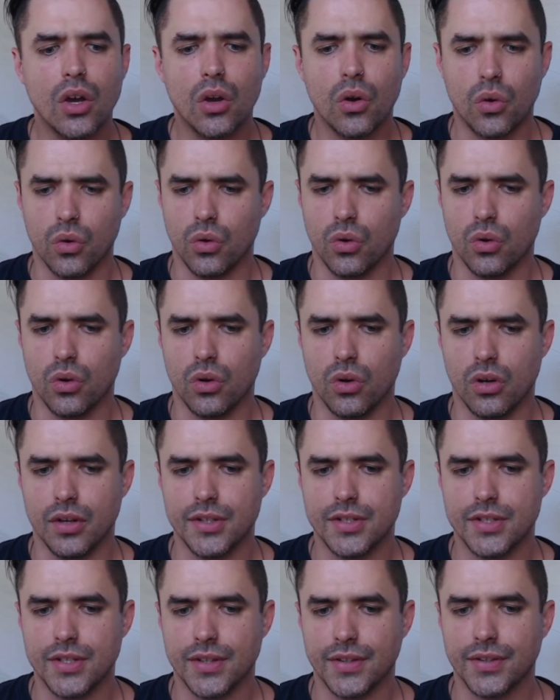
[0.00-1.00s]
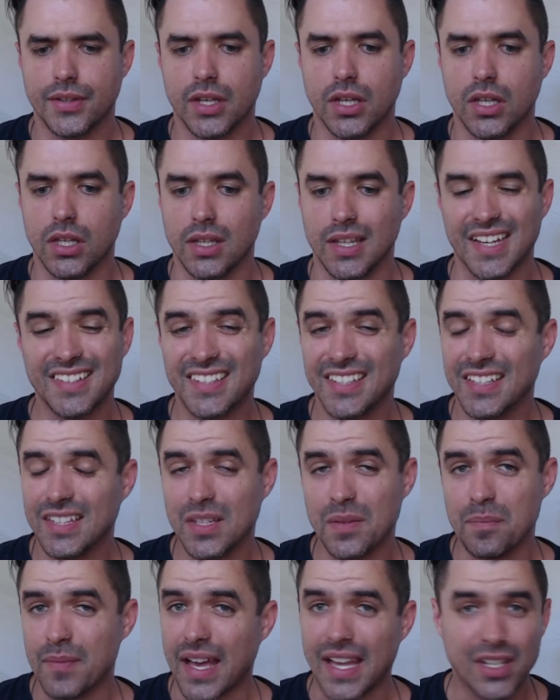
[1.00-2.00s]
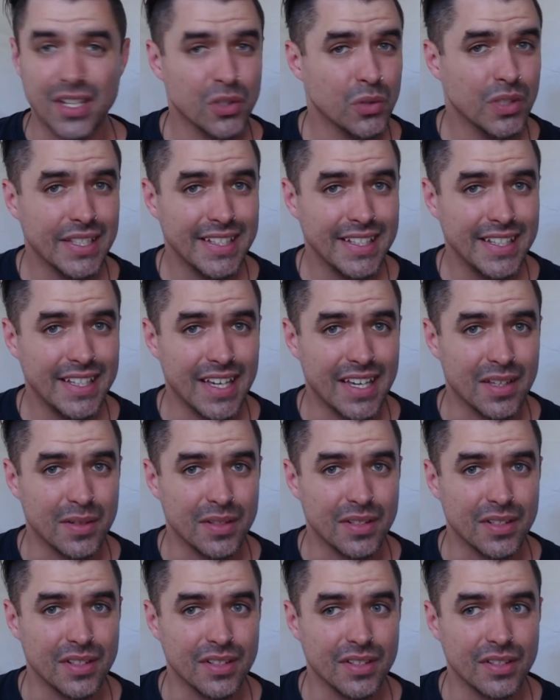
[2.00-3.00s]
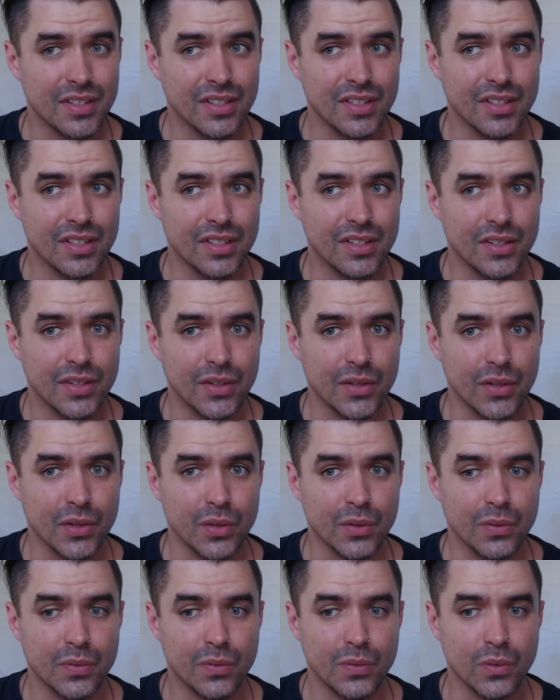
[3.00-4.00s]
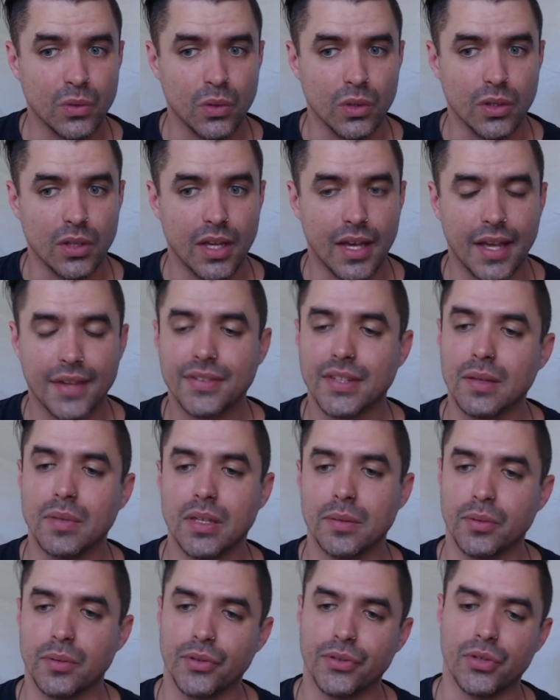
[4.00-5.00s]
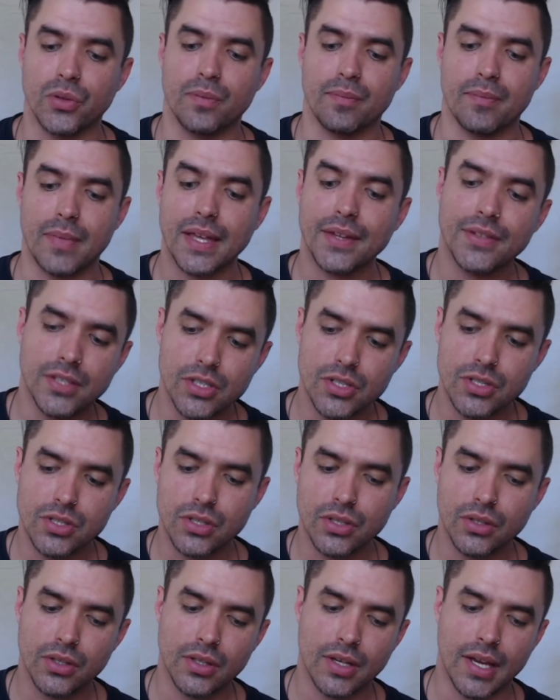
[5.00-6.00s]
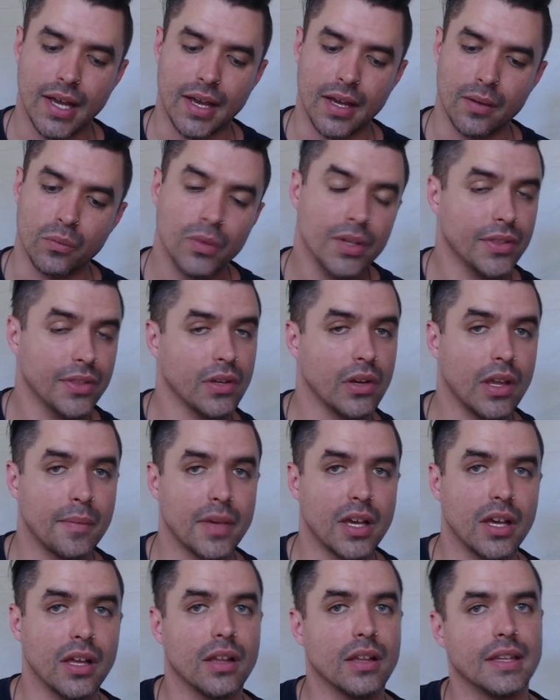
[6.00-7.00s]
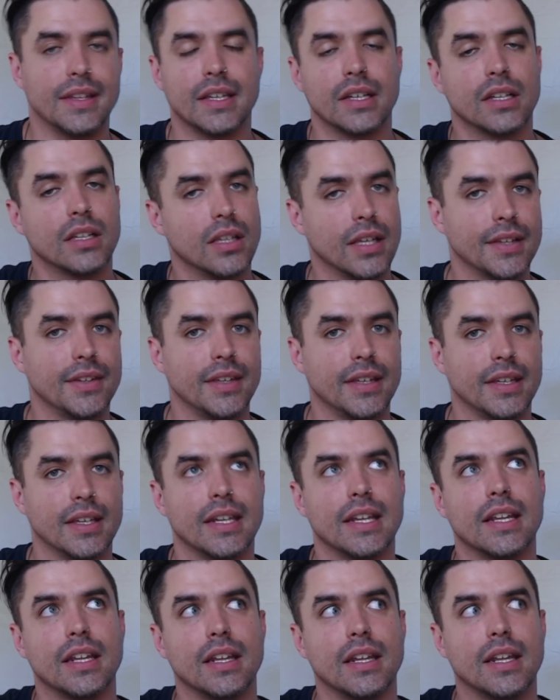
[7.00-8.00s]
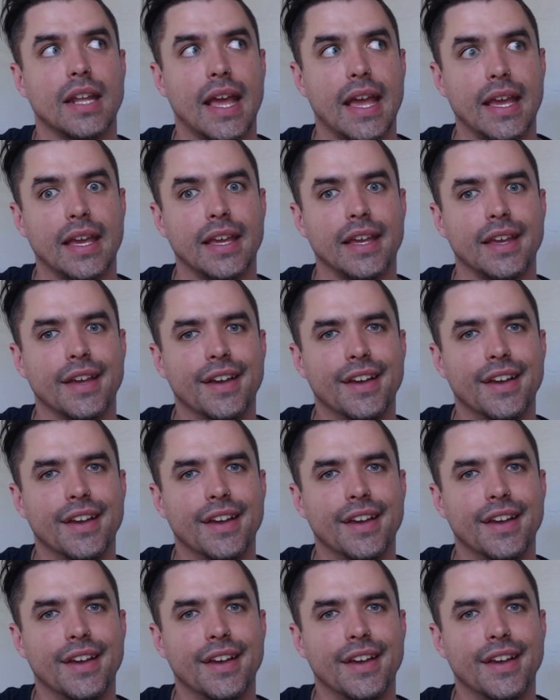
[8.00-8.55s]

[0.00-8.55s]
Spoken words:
or just collecting them manually and sort of, or asking people to message you with their email and then collecting it in a